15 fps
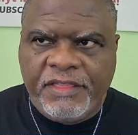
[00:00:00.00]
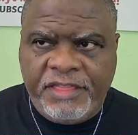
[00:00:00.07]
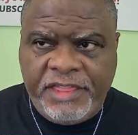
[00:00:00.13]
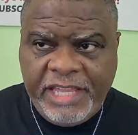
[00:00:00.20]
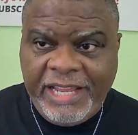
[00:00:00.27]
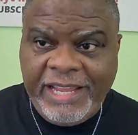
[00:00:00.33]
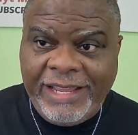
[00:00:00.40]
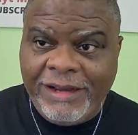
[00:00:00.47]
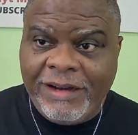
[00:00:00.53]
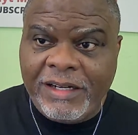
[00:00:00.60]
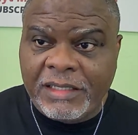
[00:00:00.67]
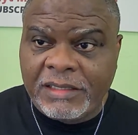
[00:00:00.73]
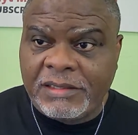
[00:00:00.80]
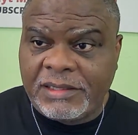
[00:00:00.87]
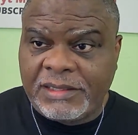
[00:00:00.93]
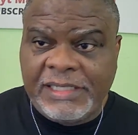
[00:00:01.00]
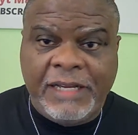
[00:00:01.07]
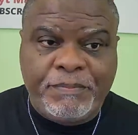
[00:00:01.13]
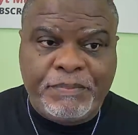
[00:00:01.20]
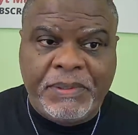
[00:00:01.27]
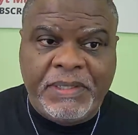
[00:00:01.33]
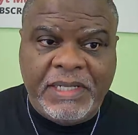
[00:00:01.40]
they are
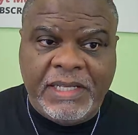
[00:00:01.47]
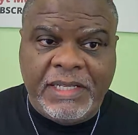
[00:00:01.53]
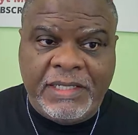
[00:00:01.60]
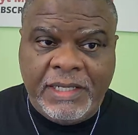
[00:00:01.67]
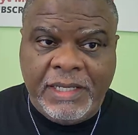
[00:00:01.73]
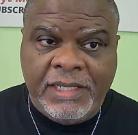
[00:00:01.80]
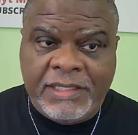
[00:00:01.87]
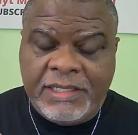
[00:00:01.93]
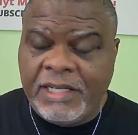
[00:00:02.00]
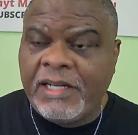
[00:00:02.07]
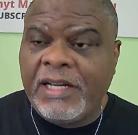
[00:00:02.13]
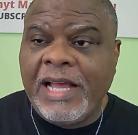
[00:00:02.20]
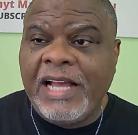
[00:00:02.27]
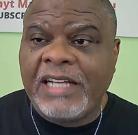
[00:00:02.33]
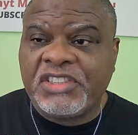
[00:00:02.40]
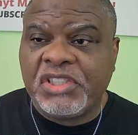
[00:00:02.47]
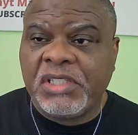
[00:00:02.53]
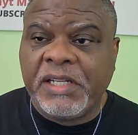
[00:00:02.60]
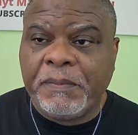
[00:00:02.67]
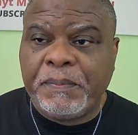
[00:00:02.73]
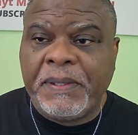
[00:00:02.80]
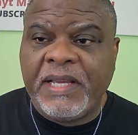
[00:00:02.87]
stepping in and they're
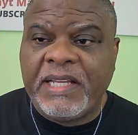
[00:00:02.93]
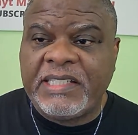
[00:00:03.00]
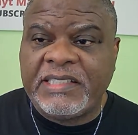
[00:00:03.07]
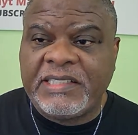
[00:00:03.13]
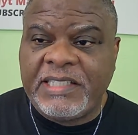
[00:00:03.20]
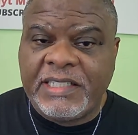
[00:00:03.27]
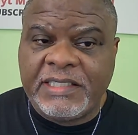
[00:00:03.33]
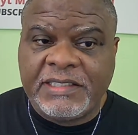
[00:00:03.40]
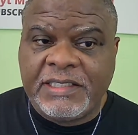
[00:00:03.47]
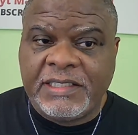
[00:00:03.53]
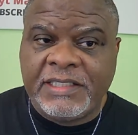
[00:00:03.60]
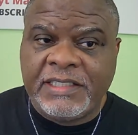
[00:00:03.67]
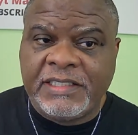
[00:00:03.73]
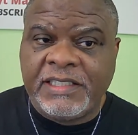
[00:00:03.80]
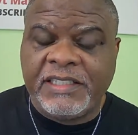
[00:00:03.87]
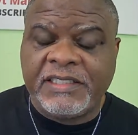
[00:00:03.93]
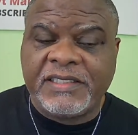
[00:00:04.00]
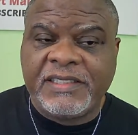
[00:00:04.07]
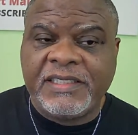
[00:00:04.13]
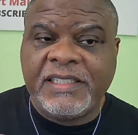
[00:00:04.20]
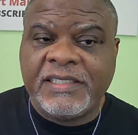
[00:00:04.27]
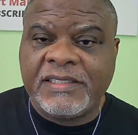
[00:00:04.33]
actually paying attention and they're
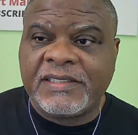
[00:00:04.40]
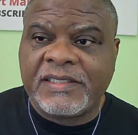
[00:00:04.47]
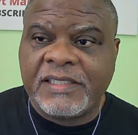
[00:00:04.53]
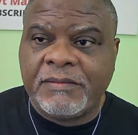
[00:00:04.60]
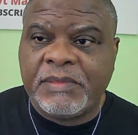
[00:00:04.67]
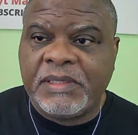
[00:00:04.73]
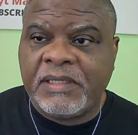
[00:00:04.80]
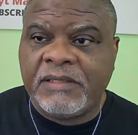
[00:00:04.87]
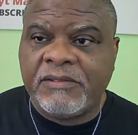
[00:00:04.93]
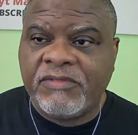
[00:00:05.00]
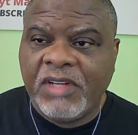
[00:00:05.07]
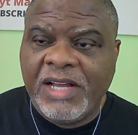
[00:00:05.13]
seeing some of